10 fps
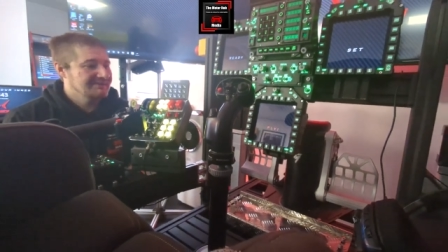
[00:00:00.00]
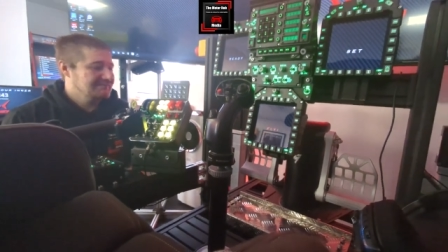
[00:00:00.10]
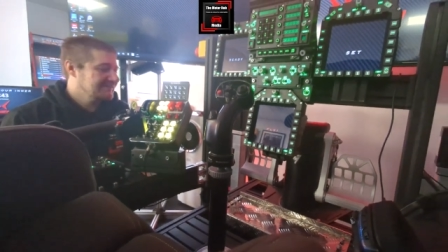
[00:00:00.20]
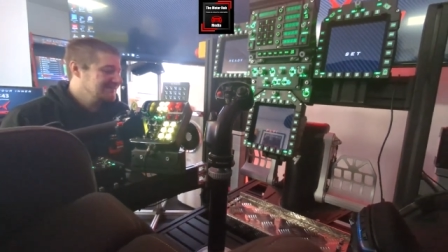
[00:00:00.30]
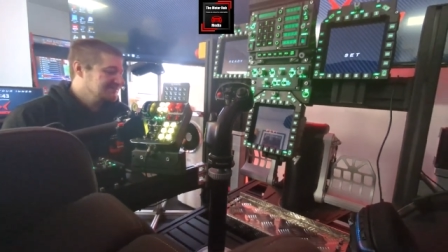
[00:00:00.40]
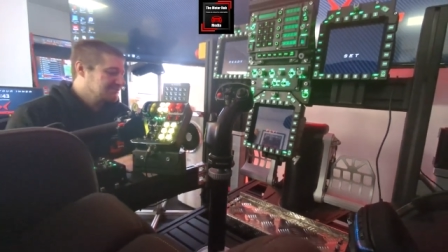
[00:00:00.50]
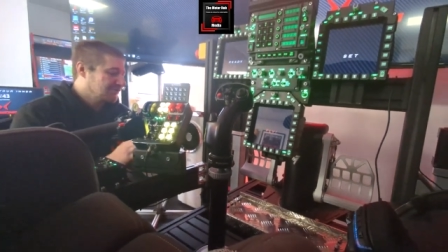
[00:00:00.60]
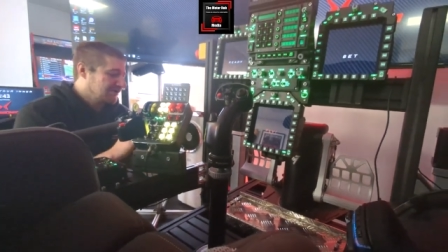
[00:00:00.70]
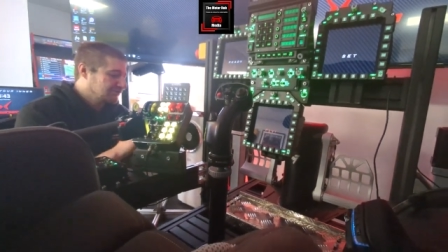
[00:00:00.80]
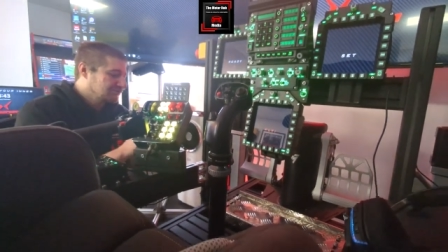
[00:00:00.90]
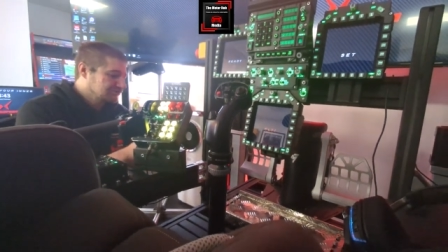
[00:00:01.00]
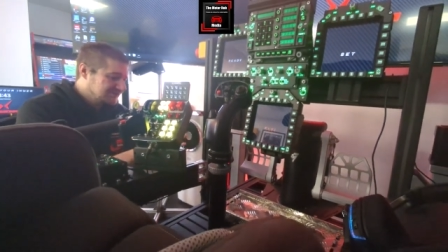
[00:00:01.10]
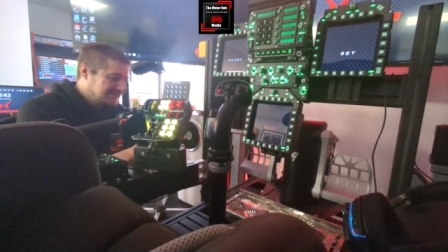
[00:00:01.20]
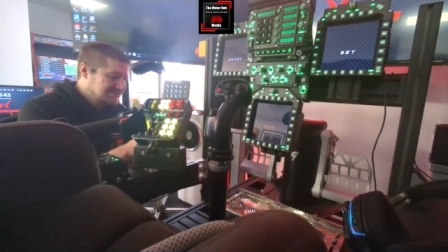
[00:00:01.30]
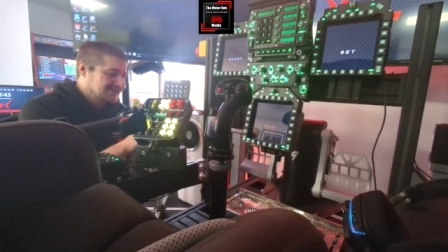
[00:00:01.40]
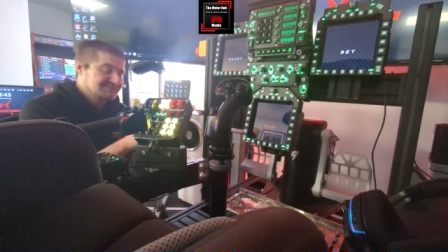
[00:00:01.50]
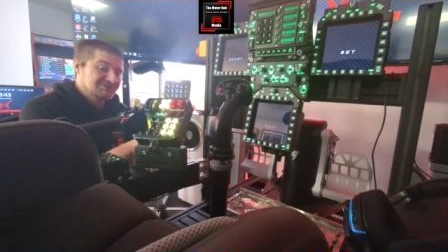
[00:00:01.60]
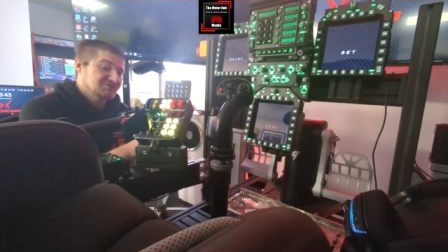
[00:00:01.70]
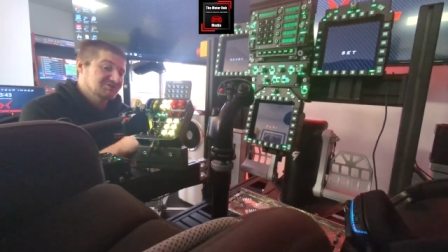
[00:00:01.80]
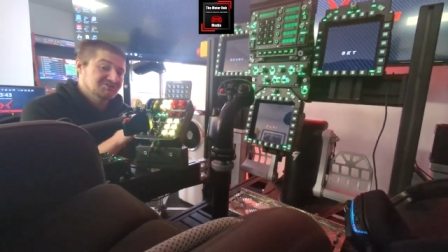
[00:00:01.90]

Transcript: Now these are a great addition.